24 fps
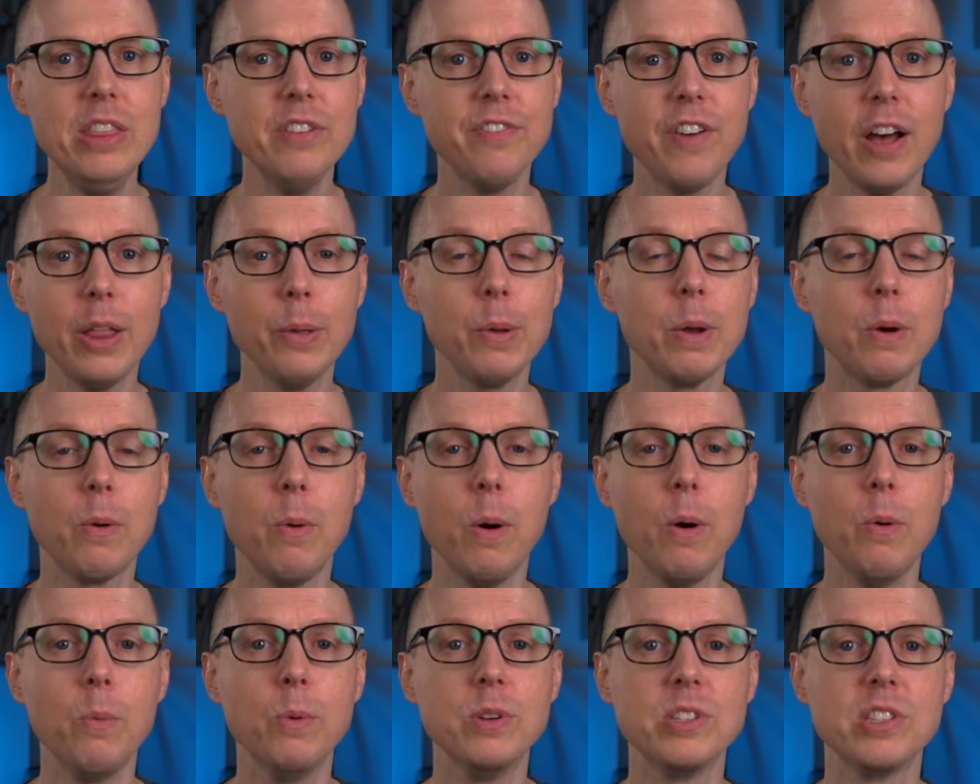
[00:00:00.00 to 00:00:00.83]
the following
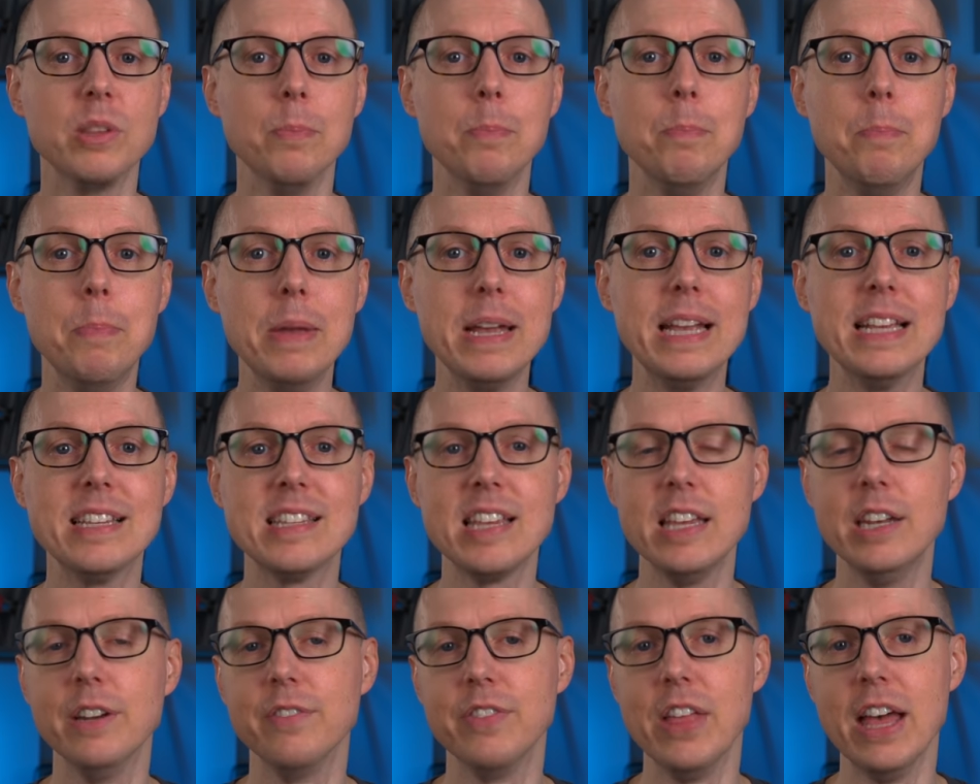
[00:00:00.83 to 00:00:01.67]
quote was the biggest
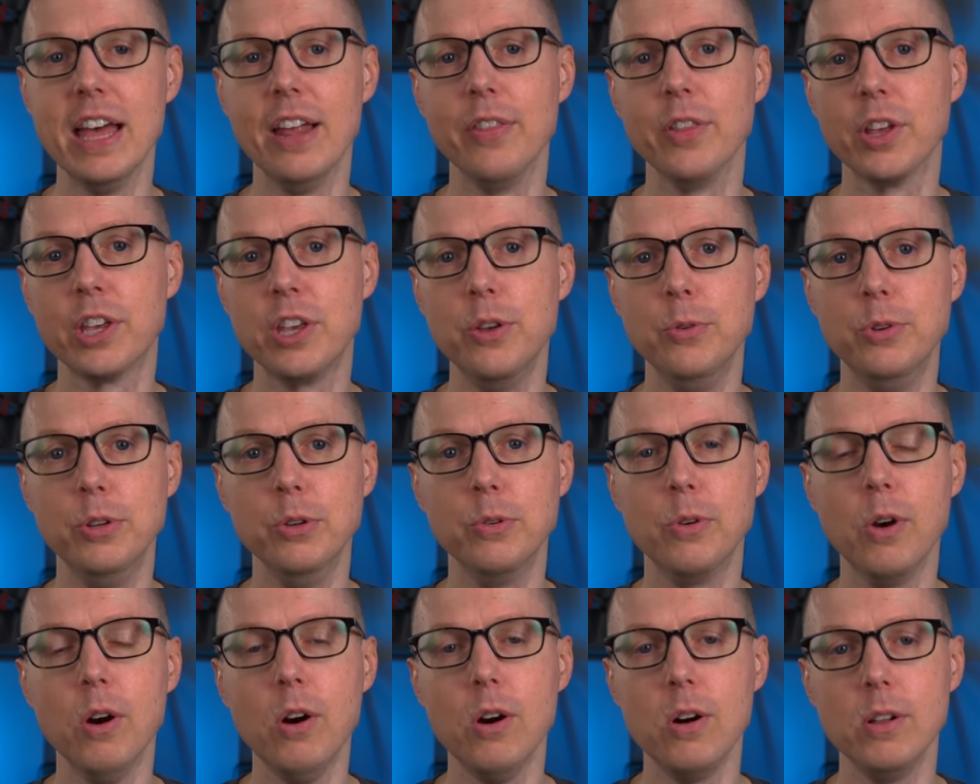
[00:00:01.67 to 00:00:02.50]
hint of that on the
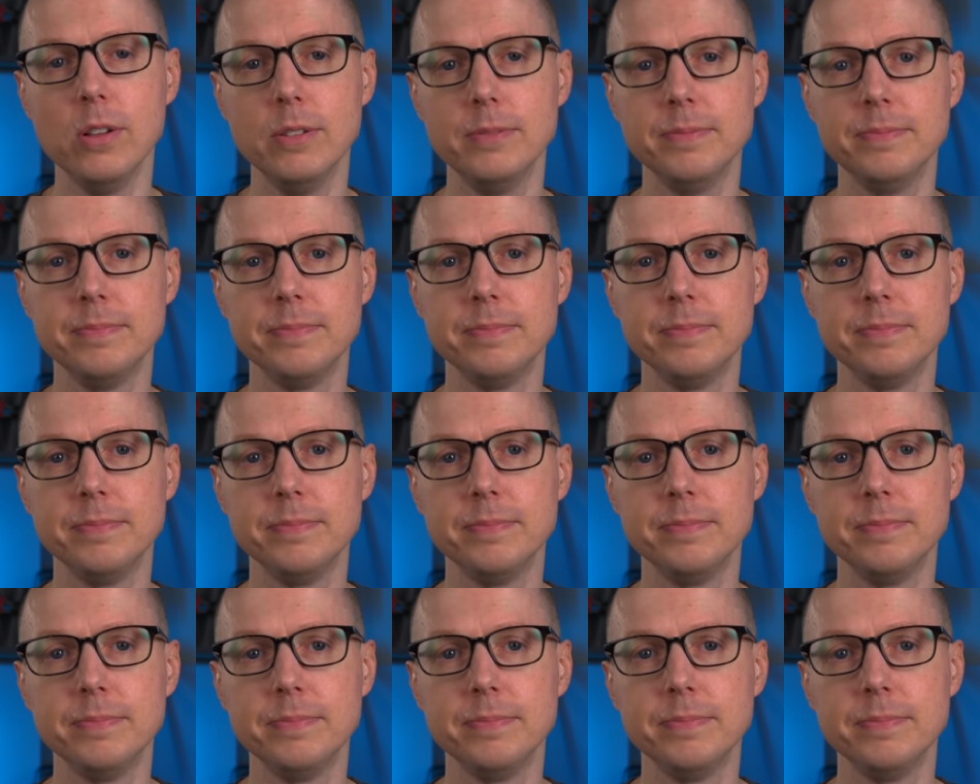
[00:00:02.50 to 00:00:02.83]
Q2 call.